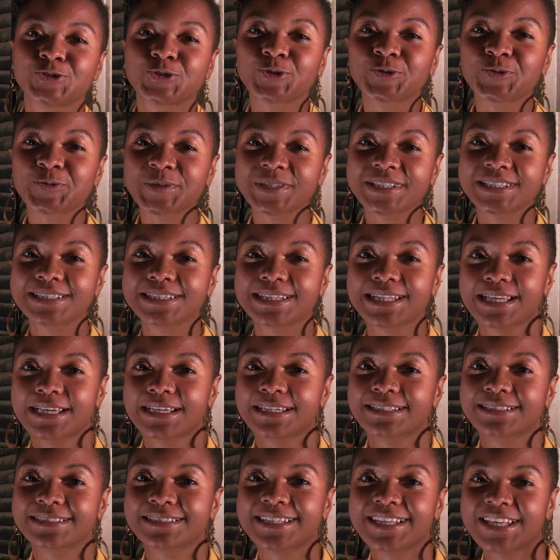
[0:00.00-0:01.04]
jewelry
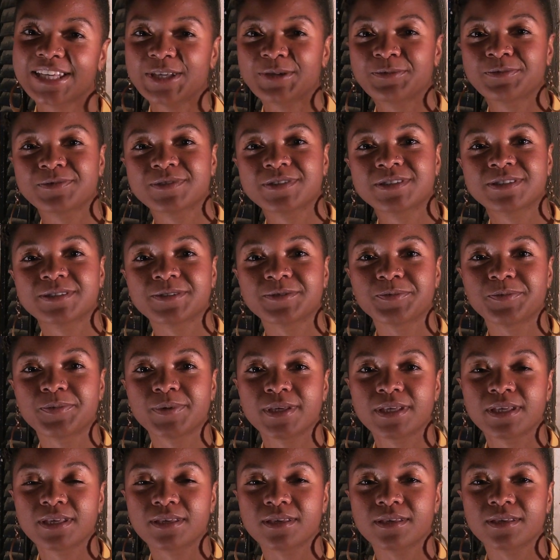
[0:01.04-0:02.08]
line came to
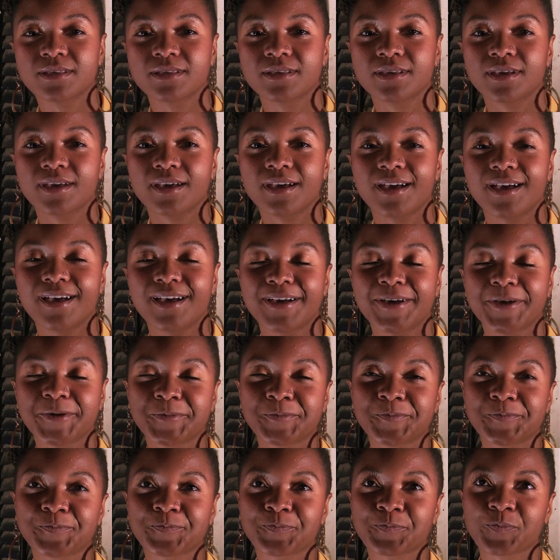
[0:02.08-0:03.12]
be
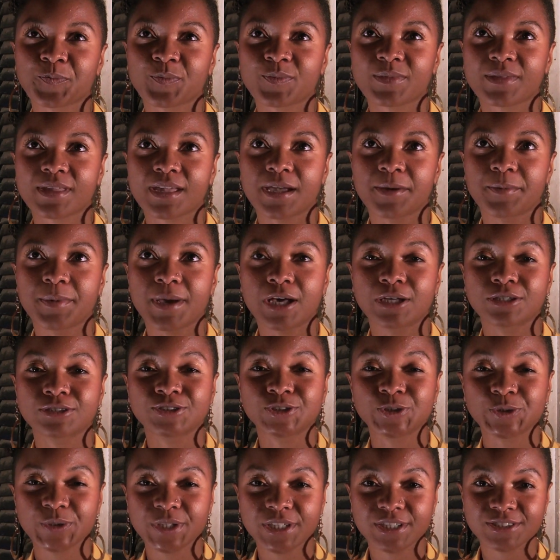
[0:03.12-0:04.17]
um, about
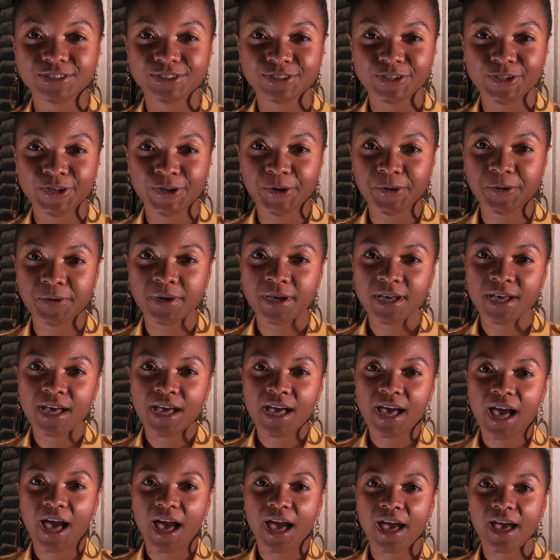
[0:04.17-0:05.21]
two years ago.
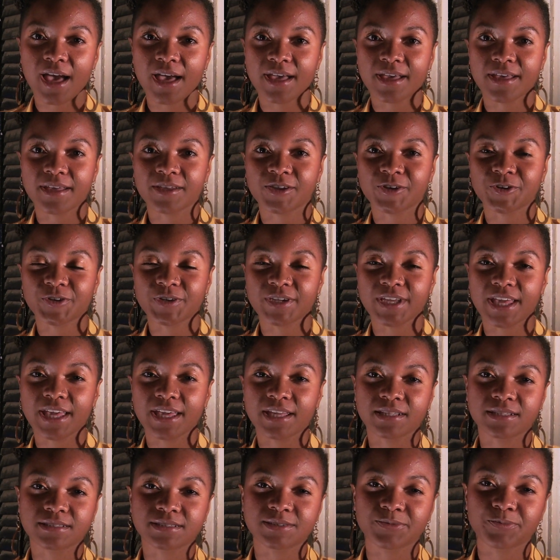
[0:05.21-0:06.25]
I
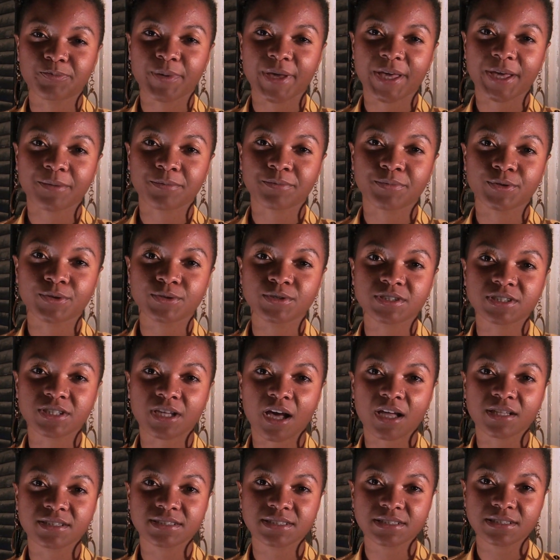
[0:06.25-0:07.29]
create bamboo
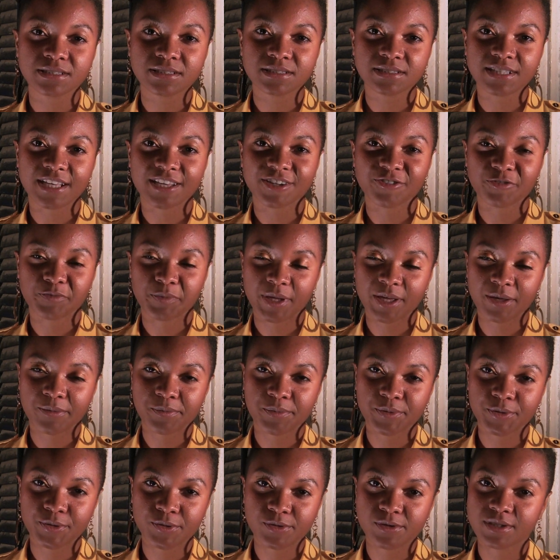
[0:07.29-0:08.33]
sconces out of
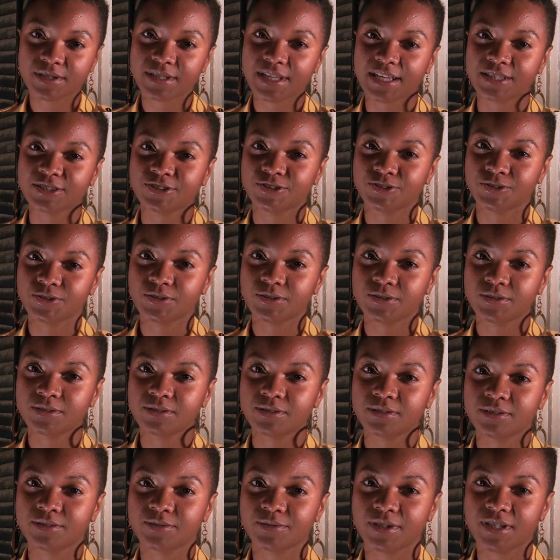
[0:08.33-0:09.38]
bamboo and natural
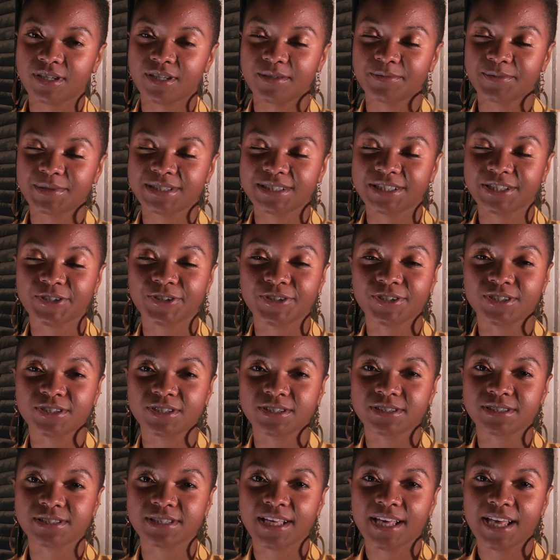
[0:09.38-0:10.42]
uh,
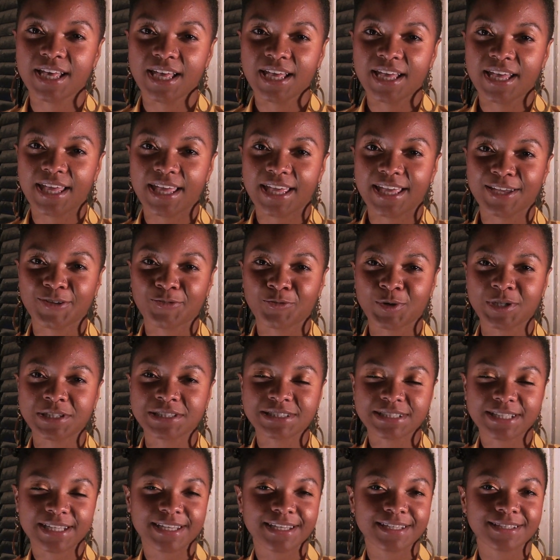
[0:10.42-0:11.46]
materials. And one
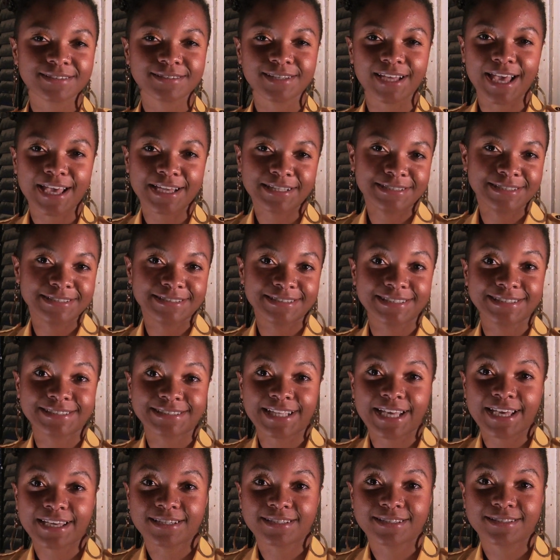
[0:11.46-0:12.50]
day I just
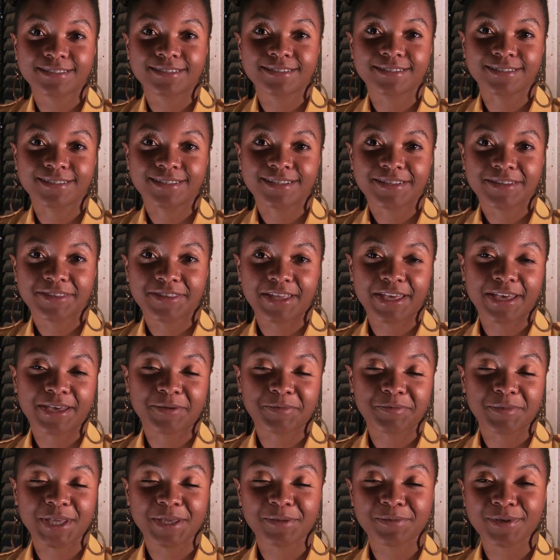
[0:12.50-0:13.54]
decided
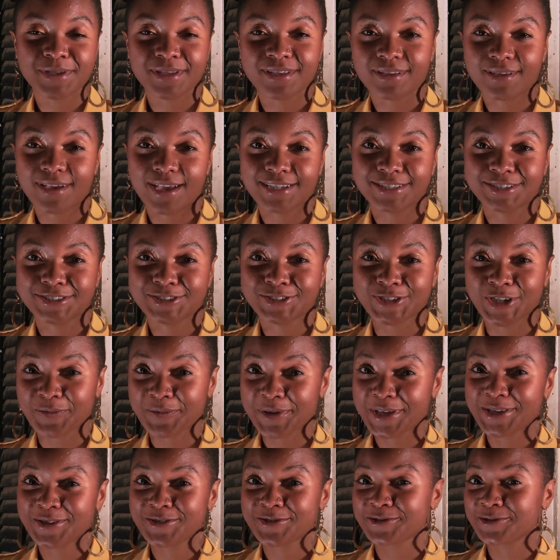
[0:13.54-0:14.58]
that maybe I should start
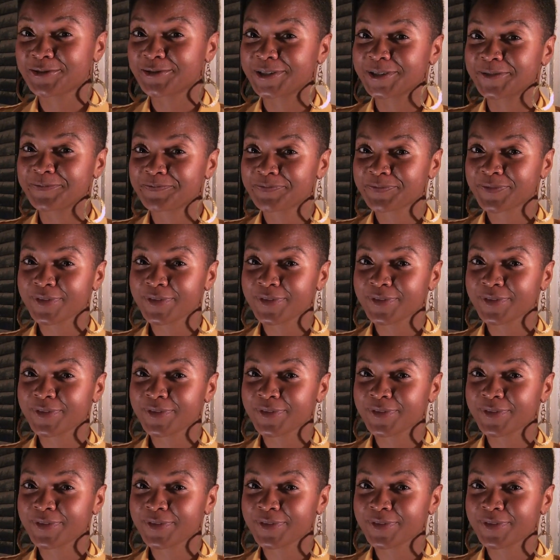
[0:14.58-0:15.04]
making jewelry.